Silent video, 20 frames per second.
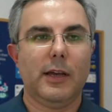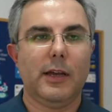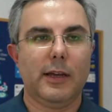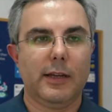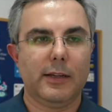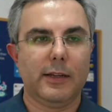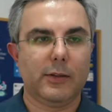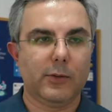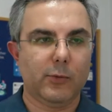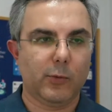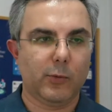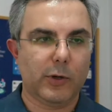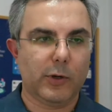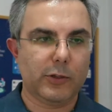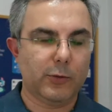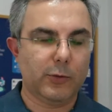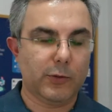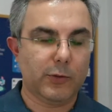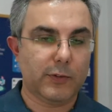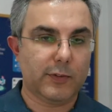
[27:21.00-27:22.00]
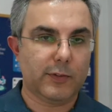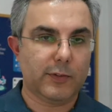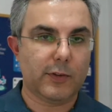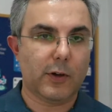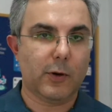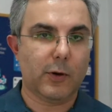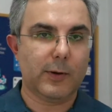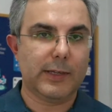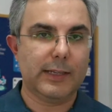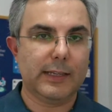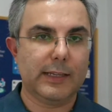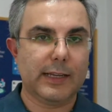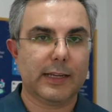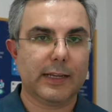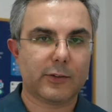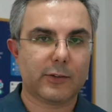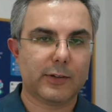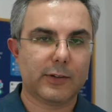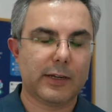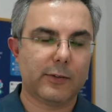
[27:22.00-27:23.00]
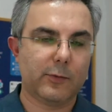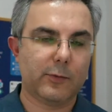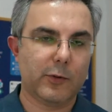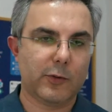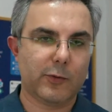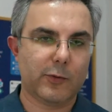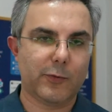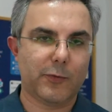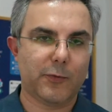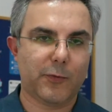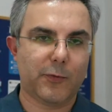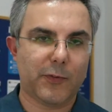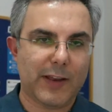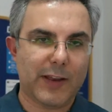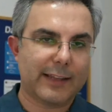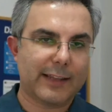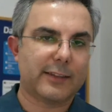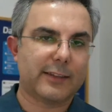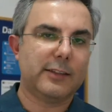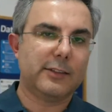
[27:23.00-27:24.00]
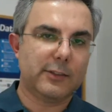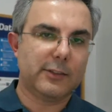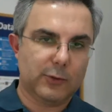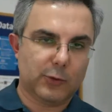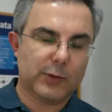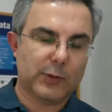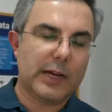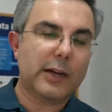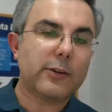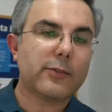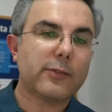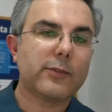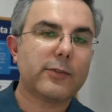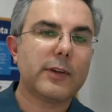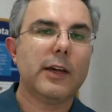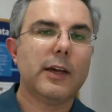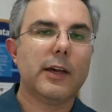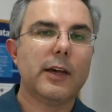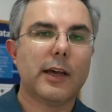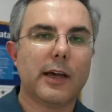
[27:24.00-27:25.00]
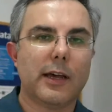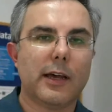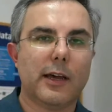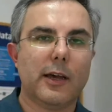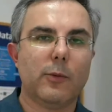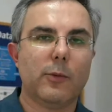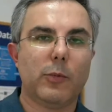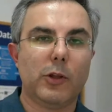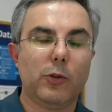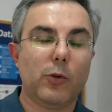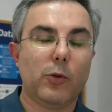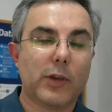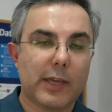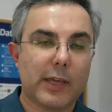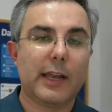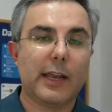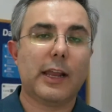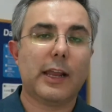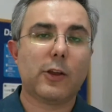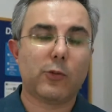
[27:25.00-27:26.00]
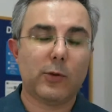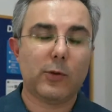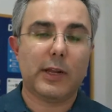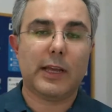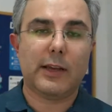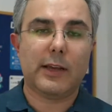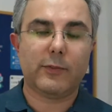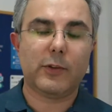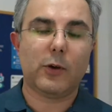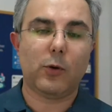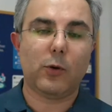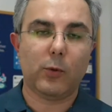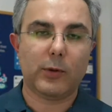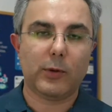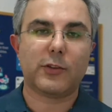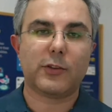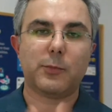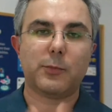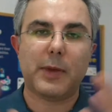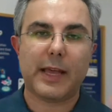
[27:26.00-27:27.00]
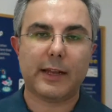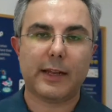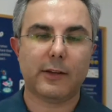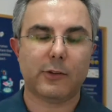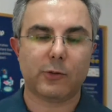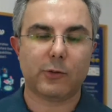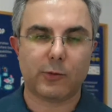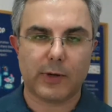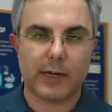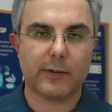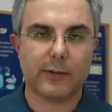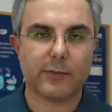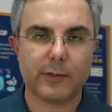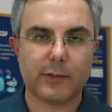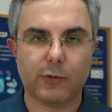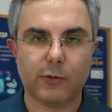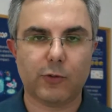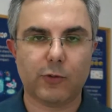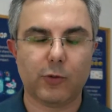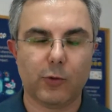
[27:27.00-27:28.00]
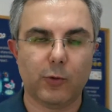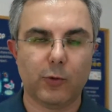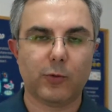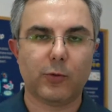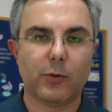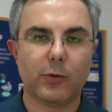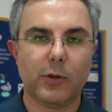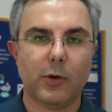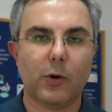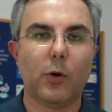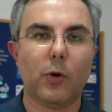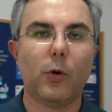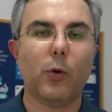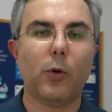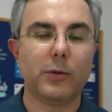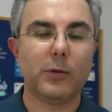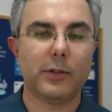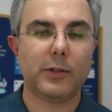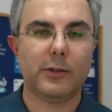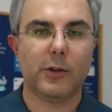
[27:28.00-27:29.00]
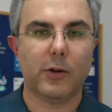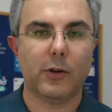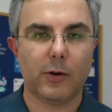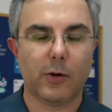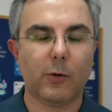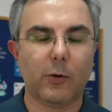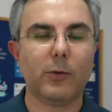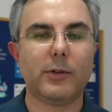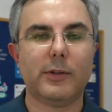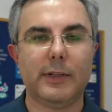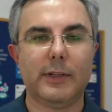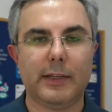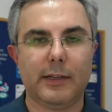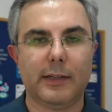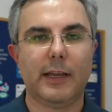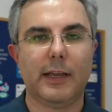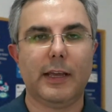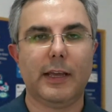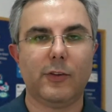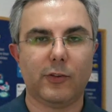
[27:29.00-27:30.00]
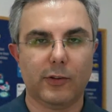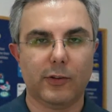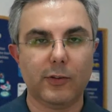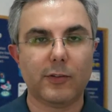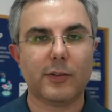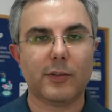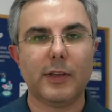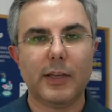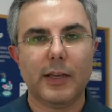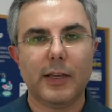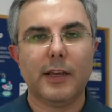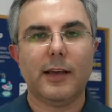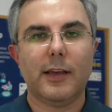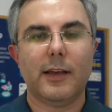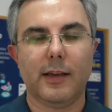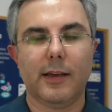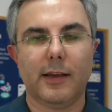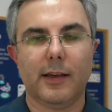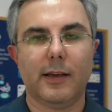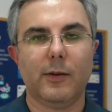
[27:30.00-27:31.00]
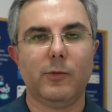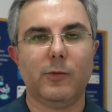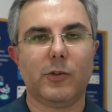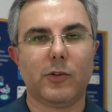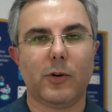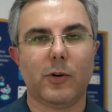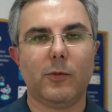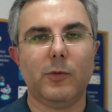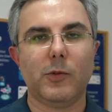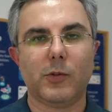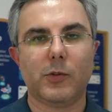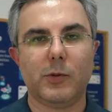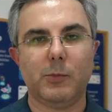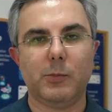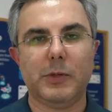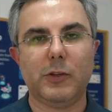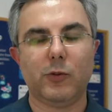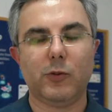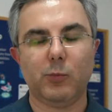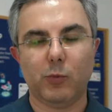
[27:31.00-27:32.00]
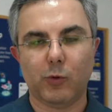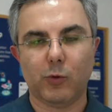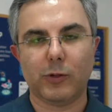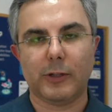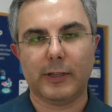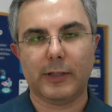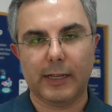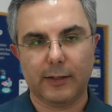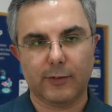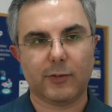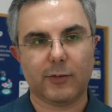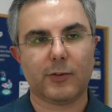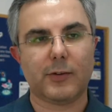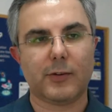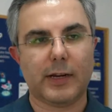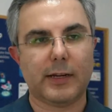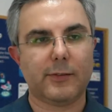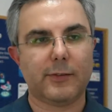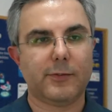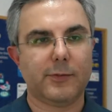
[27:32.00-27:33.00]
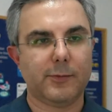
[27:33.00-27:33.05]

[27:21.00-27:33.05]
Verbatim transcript: uh, what you saw in that graph was flattened graph uh, but you can actually have the whole expanded graph that shows all the, all the edges, uh, which obviously means more dense graph.